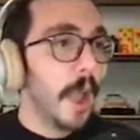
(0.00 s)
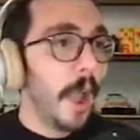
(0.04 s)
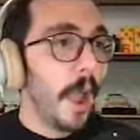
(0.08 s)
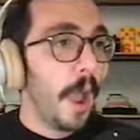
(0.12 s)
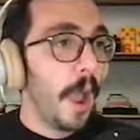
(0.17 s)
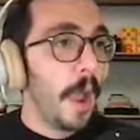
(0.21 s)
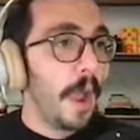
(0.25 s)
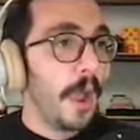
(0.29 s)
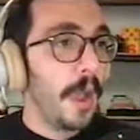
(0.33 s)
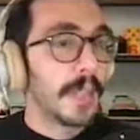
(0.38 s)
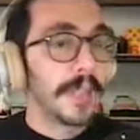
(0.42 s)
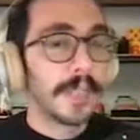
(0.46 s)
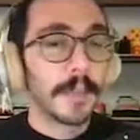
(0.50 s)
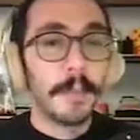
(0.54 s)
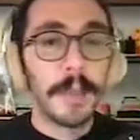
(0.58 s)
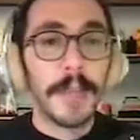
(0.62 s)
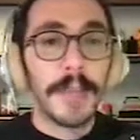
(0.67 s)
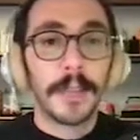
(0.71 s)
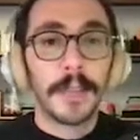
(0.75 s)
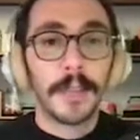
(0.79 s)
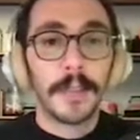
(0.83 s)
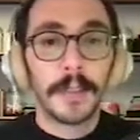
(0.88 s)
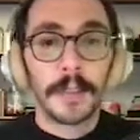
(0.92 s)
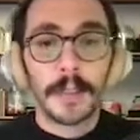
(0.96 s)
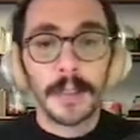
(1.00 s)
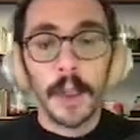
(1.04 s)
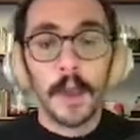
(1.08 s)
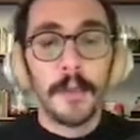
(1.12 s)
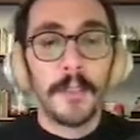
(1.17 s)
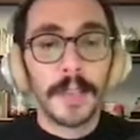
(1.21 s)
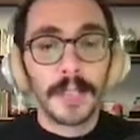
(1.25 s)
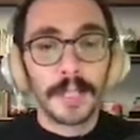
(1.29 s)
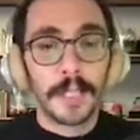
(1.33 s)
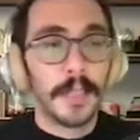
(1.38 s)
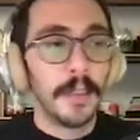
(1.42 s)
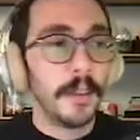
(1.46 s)
It's a bit
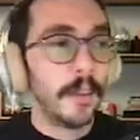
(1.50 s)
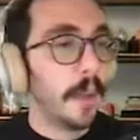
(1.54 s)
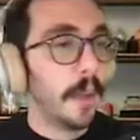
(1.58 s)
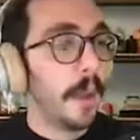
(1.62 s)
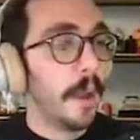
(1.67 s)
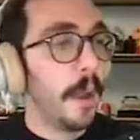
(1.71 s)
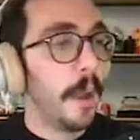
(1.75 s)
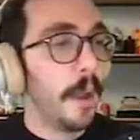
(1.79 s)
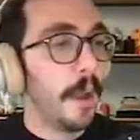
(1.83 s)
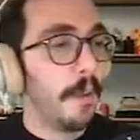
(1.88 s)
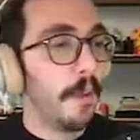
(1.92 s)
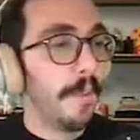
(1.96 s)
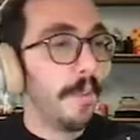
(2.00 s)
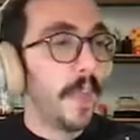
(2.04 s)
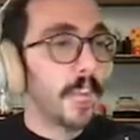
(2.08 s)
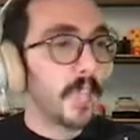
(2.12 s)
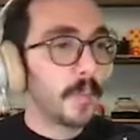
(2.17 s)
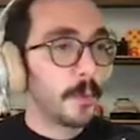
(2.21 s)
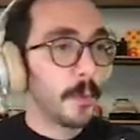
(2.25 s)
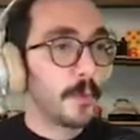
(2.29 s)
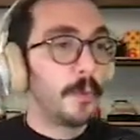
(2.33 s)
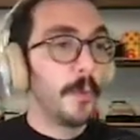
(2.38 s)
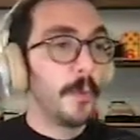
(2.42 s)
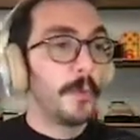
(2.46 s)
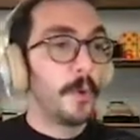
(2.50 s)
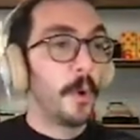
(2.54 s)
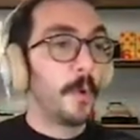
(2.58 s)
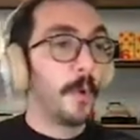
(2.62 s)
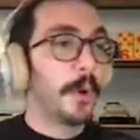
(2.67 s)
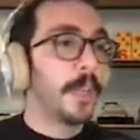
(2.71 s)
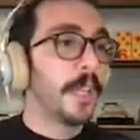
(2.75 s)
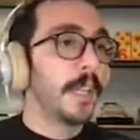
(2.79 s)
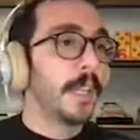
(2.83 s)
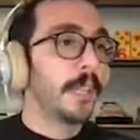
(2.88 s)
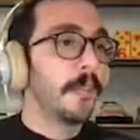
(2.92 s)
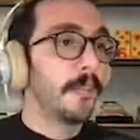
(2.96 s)
obviously fast
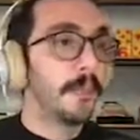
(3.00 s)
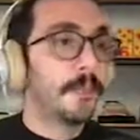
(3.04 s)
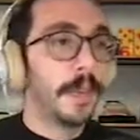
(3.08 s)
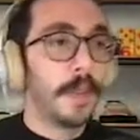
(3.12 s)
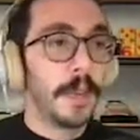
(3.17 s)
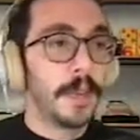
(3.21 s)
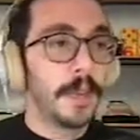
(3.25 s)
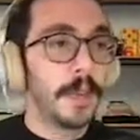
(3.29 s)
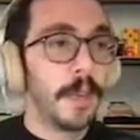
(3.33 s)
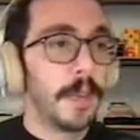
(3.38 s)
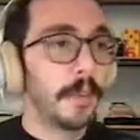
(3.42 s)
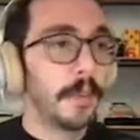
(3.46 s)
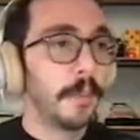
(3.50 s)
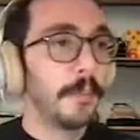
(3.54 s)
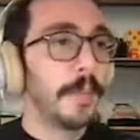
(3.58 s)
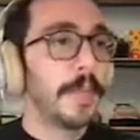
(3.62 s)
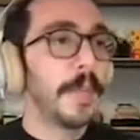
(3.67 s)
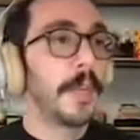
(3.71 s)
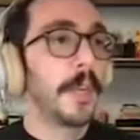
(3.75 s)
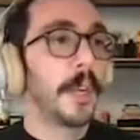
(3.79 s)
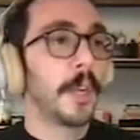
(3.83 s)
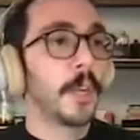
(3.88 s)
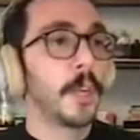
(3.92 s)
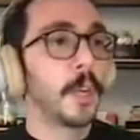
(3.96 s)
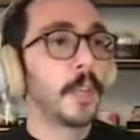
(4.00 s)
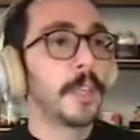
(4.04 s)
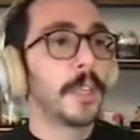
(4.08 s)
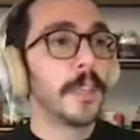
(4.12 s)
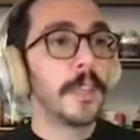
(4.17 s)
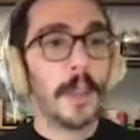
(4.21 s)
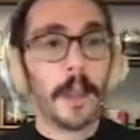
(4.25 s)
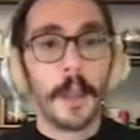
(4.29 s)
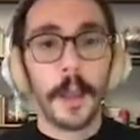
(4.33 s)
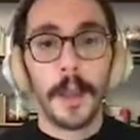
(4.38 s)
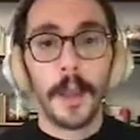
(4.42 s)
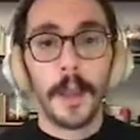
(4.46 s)
forwarded, but it'll be a good
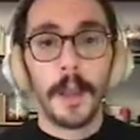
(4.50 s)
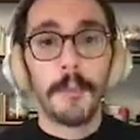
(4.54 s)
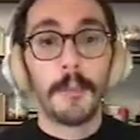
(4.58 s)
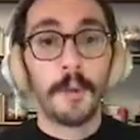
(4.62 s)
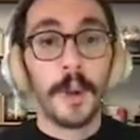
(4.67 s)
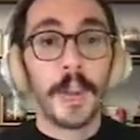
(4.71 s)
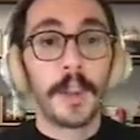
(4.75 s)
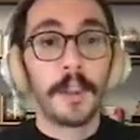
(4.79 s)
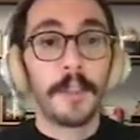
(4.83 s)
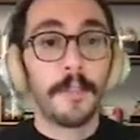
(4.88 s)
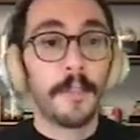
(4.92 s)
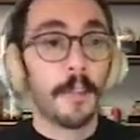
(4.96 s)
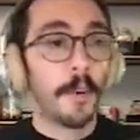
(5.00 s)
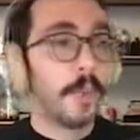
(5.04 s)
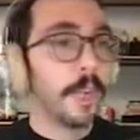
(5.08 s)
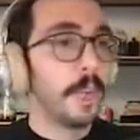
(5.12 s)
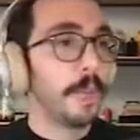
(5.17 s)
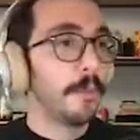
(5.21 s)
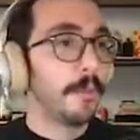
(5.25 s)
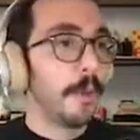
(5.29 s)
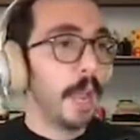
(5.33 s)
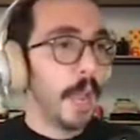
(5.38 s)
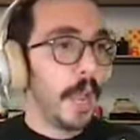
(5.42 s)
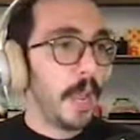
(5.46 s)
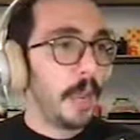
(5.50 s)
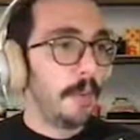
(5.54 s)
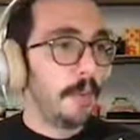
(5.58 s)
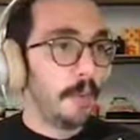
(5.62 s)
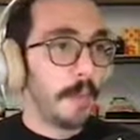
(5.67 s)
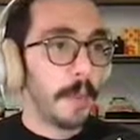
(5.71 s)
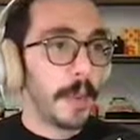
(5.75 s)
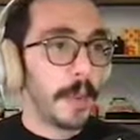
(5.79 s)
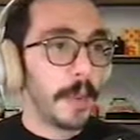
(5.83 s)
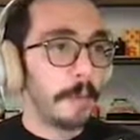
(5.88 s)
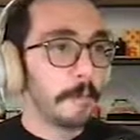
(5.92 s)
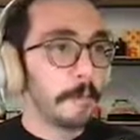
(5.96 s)
break for you and for
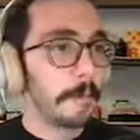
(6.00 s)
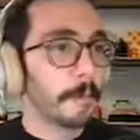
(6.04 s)
me.